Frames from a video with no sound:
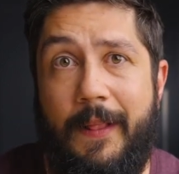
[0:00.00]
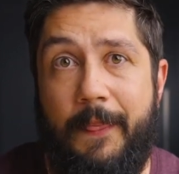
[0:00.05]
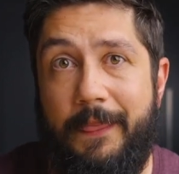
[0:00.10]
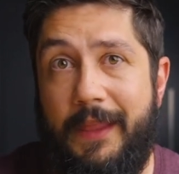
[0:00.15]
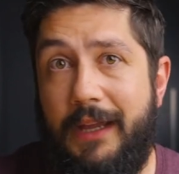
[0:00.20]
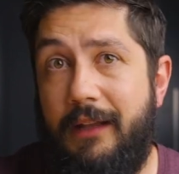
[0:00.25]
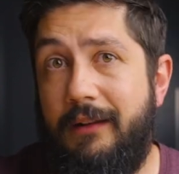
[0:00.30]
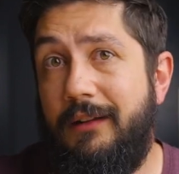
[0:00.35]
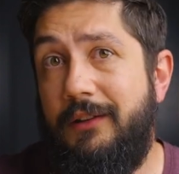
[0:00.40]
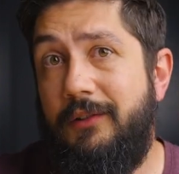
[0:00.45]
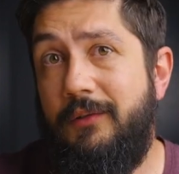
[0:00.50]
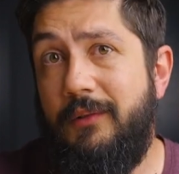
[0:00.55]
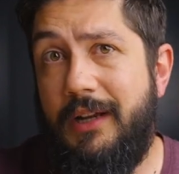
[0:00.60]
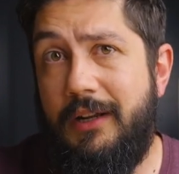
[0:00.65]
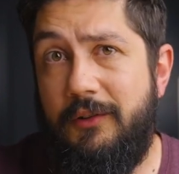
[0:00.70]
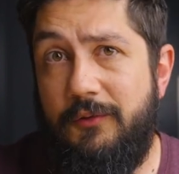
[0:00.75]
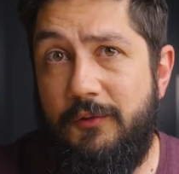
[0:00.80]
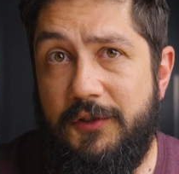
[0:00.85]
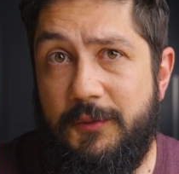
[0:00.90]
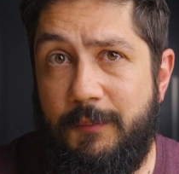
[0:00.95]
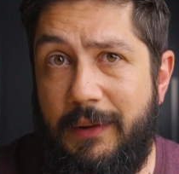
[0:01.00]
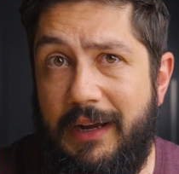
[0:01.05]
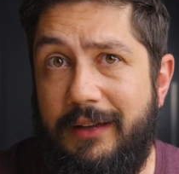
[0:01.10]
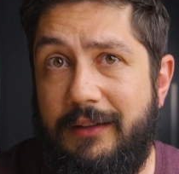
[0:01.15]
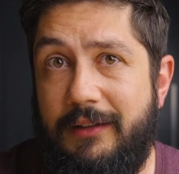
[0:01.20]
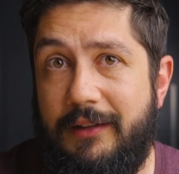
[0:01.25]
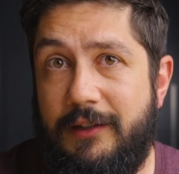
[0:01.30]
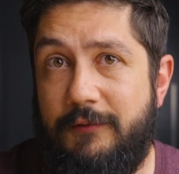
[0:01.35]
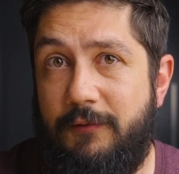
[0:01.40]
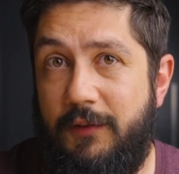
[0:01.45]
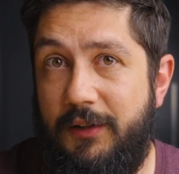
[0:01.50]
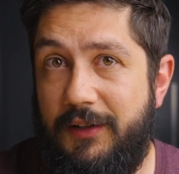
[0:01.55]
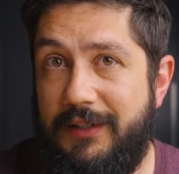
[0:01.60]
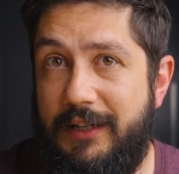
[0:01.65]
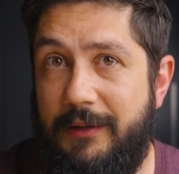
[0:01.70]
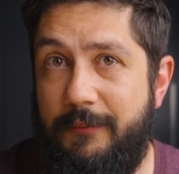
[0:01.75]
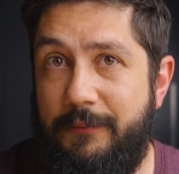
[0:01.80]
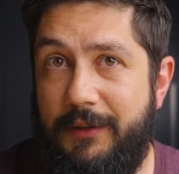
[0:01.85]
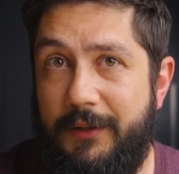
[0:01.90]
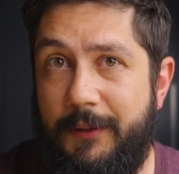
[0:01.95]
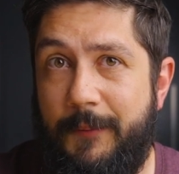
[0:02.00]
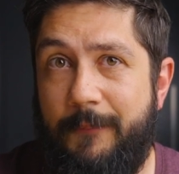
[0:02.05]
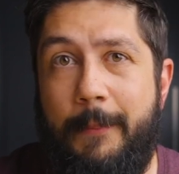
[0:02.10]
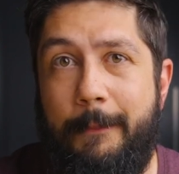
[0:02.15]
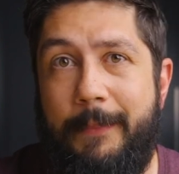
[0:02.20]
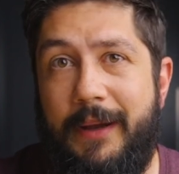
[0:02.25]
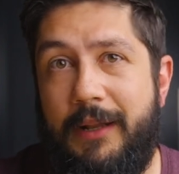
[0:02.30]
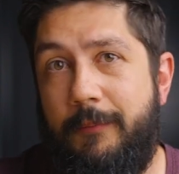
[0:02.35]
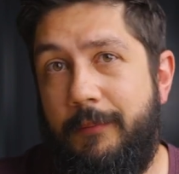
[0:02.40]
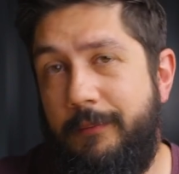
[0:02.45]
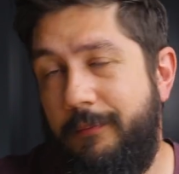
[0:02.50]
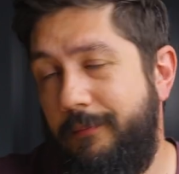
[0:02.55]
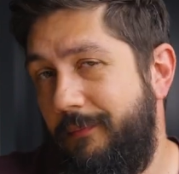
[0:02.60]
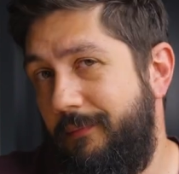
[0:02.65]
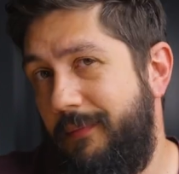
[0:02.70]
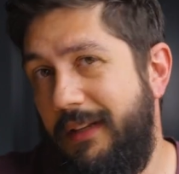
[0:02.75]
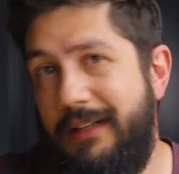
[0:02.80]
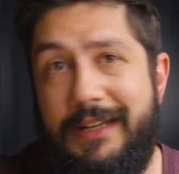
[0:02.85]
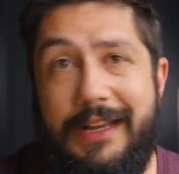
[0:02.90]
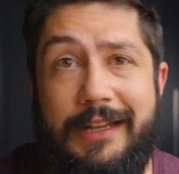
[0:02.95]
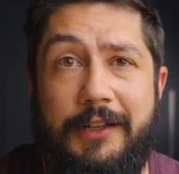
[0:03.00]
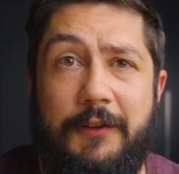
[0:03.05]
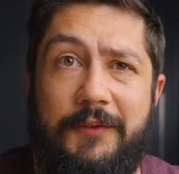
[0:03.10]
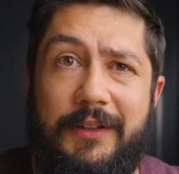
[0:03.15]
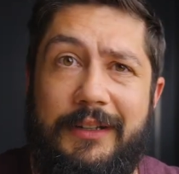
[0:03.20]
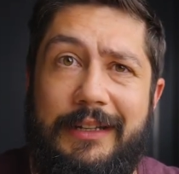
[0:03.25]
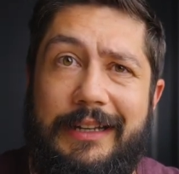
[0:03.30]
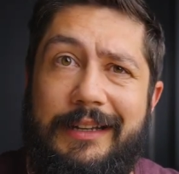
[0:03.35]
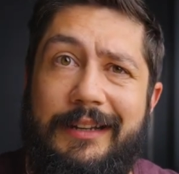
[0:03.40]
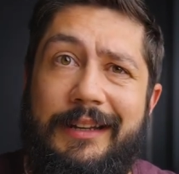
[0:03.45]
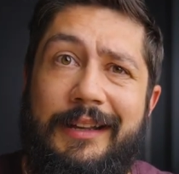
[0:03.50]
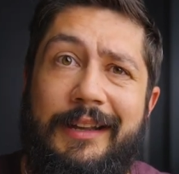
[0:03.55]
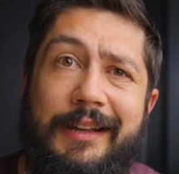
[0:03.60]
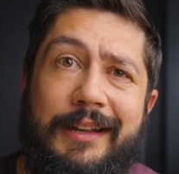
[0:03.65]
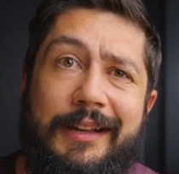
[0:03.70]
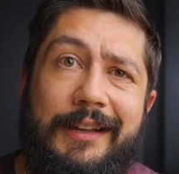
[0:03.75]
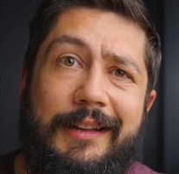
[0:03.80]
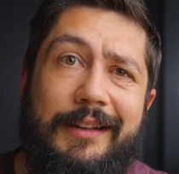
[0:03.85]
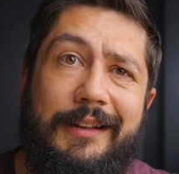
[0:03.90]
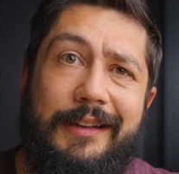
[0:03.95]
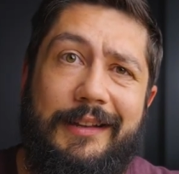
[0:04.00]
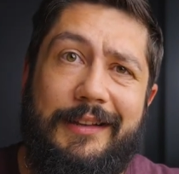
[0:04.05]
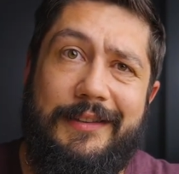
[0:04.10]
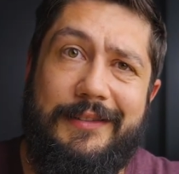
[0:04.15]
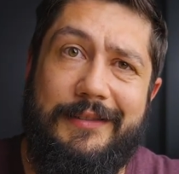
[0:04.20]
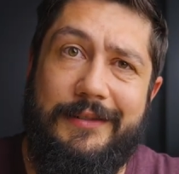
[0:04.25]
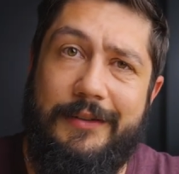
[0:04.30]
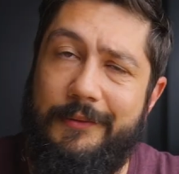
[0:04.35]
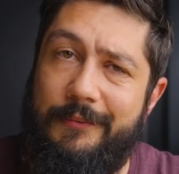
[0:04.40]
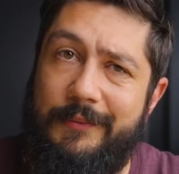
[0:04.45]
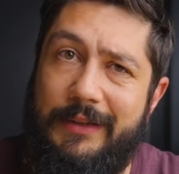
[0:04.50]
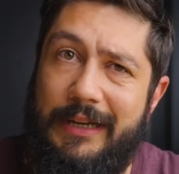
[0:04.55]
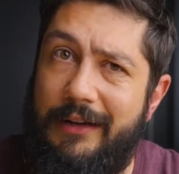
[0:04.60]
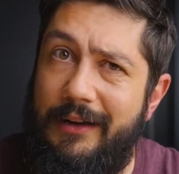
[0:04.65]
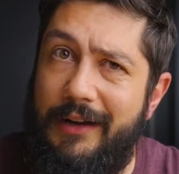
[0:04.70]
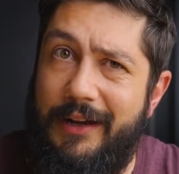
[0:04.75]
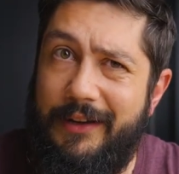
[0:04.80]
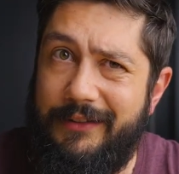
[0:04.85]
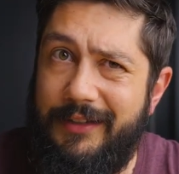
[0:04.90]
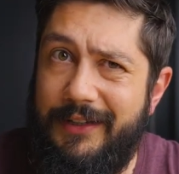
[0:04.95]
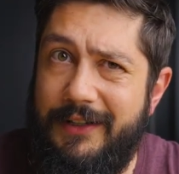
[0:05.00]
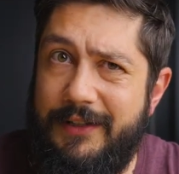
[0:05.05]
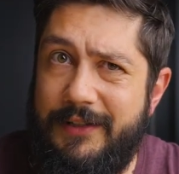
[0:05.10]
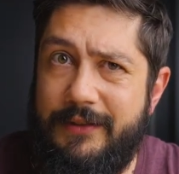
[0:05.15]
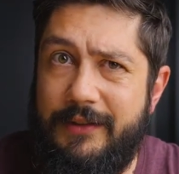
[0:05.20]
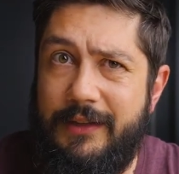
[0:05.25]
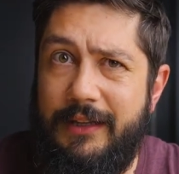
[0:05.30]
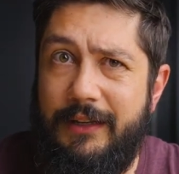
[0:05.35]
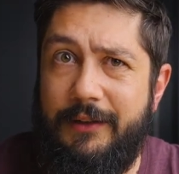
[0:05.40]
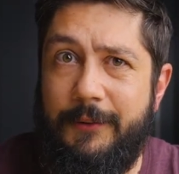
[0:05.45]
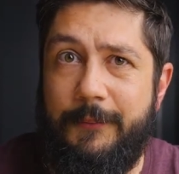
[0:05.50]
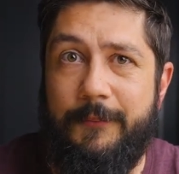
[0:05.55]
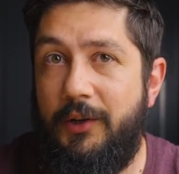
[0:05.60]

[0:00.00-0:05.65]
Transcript: then you can use pytest, for example. But in the end of the day, it's yeah, a taste thing,